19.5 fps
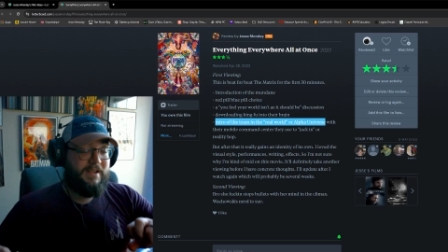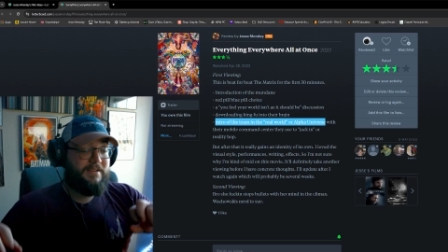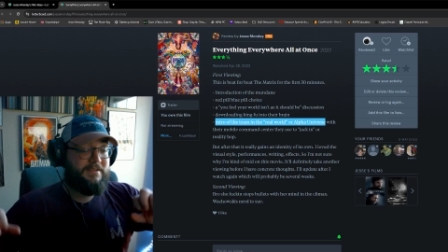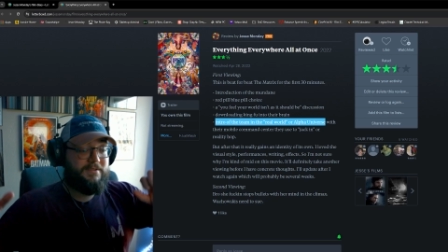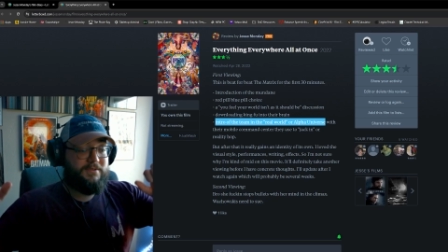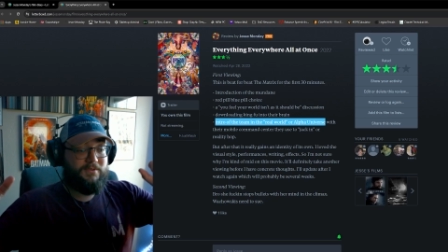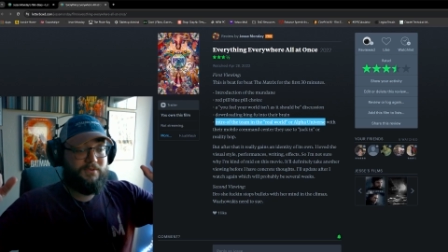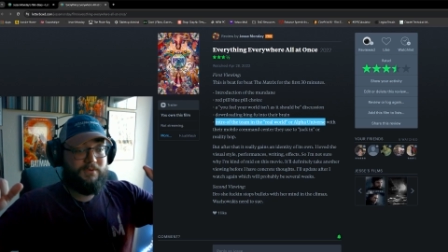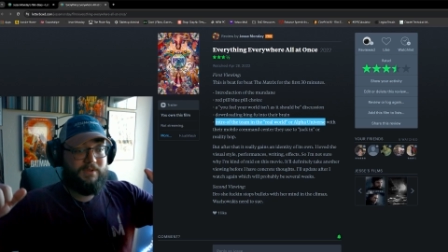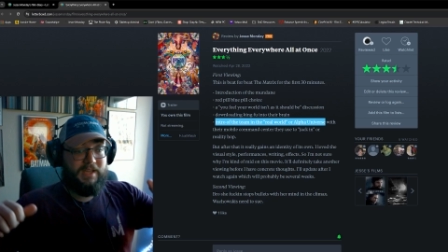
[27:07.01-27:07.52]

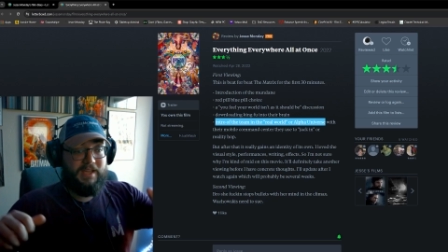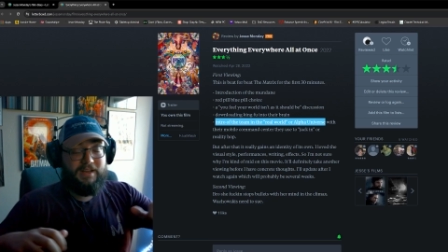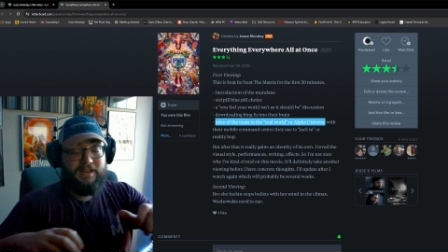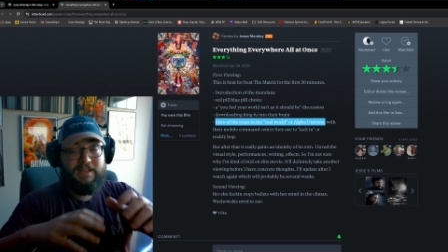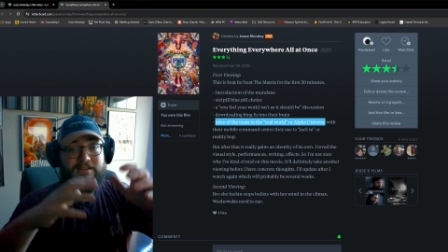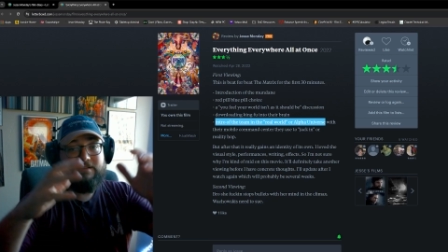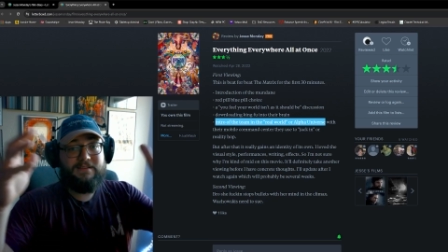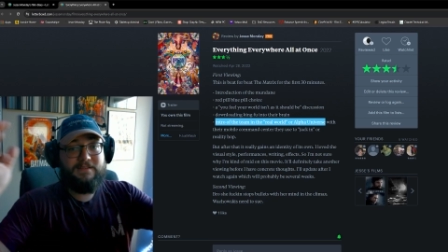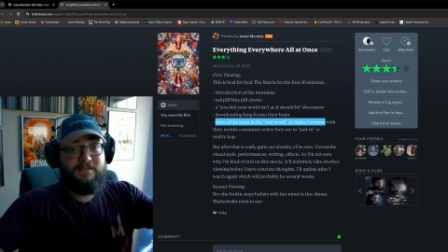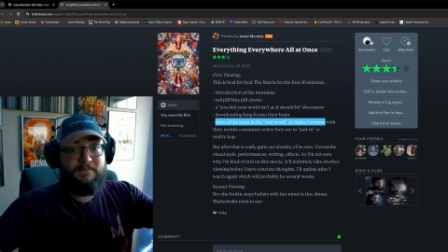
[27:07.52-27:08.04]
to get
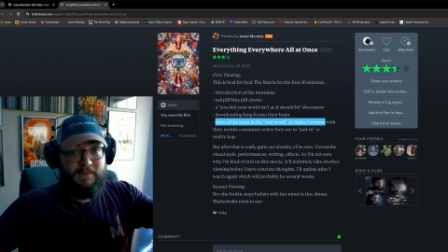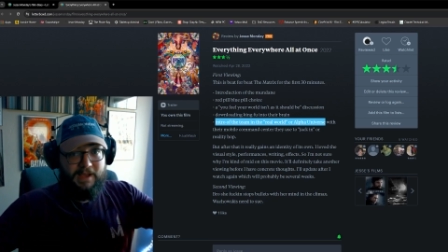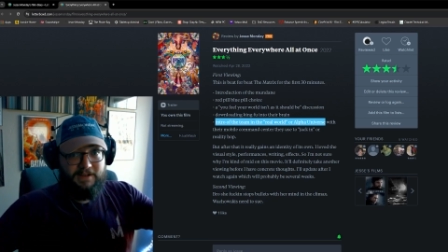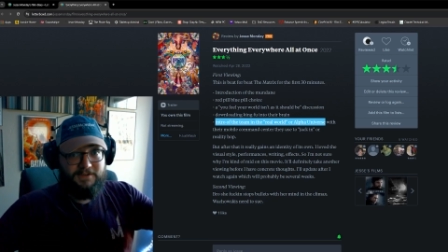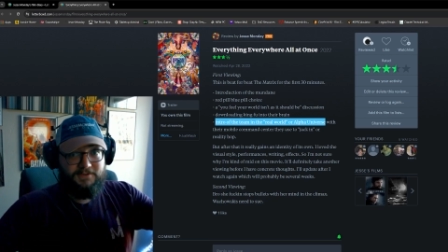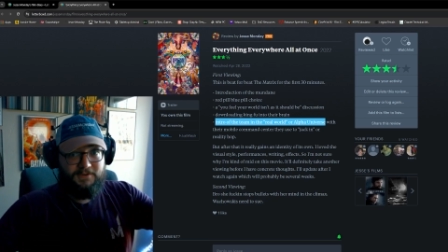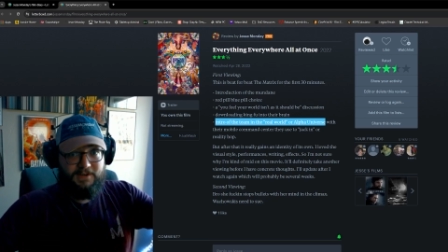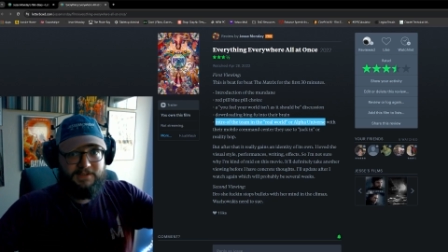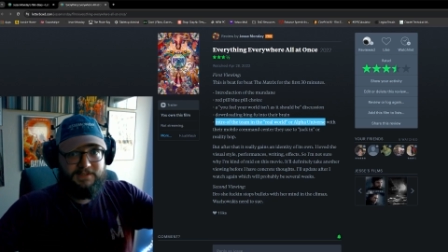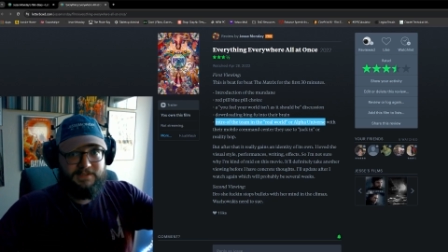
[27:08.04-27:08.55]
into the
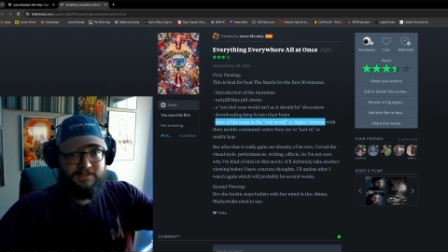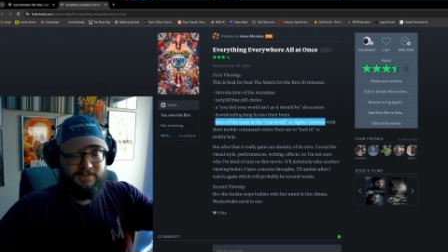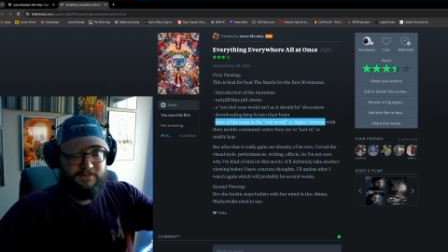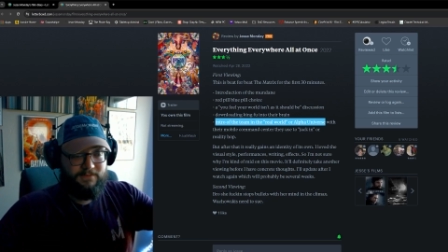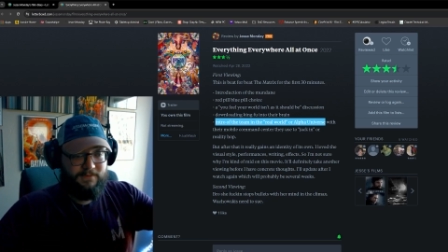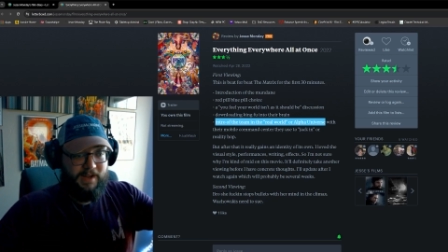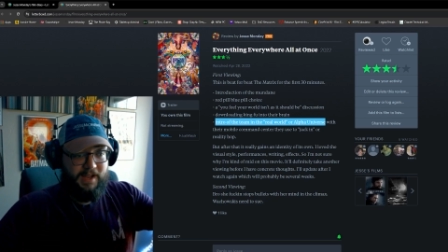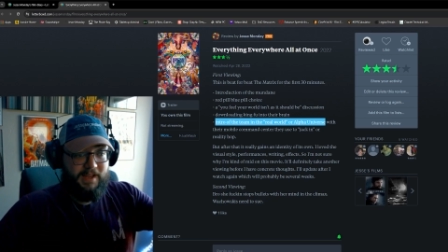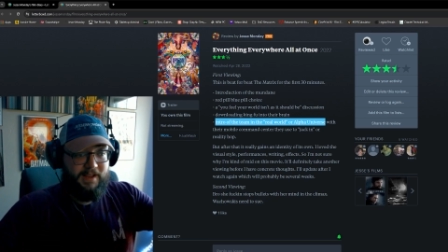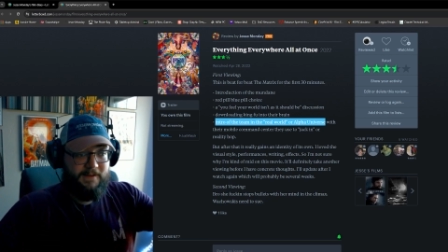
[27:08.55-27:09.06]
Matrix,
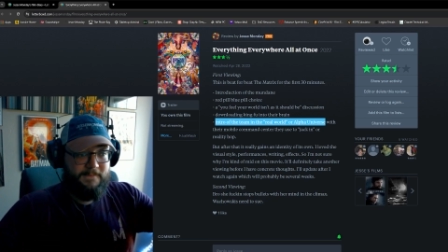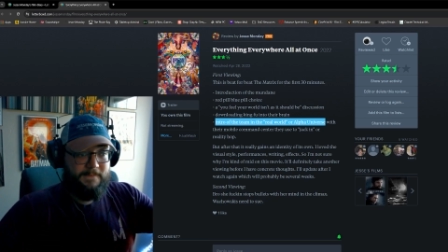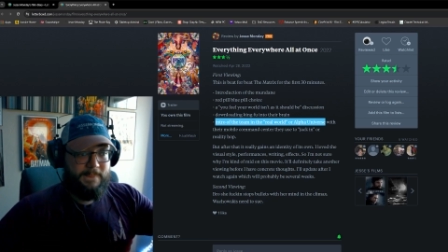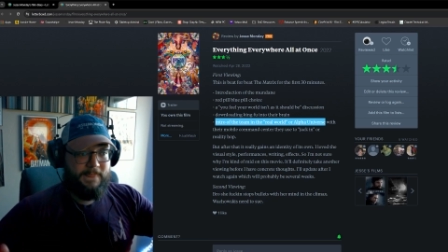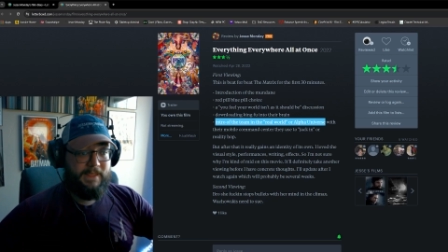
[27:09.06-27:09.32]
right?